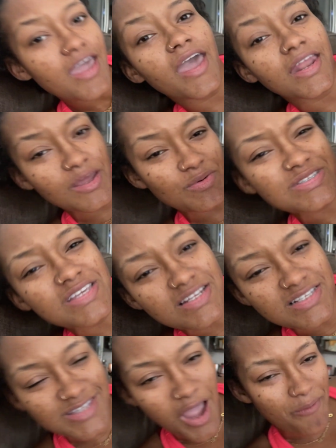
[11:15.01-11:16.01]
And then let's get a
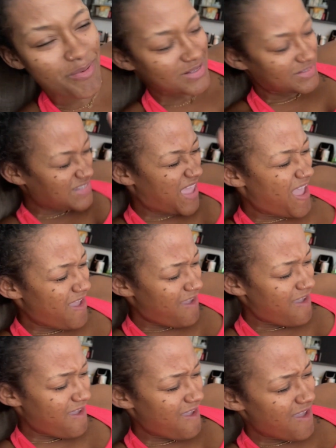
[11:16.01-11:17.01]
Starbucks.
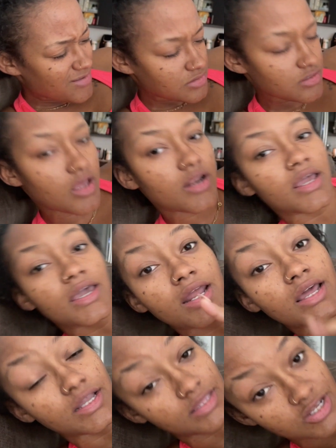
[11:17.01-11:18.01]
Yes. And I got to
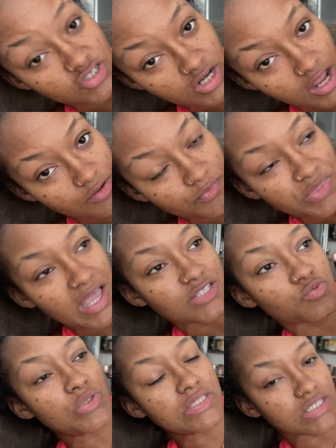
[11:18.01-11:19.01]
cut that shit out.
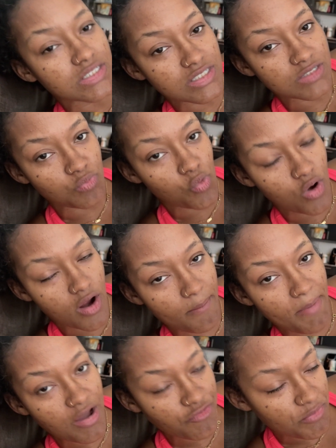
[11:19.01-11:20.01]
That's what this is more
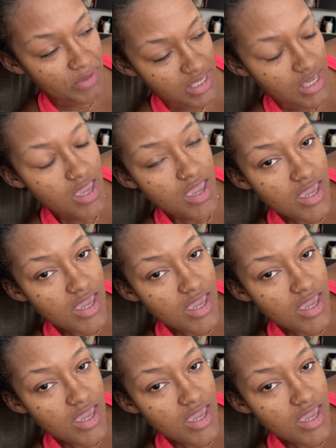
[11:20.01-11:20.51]
about for me.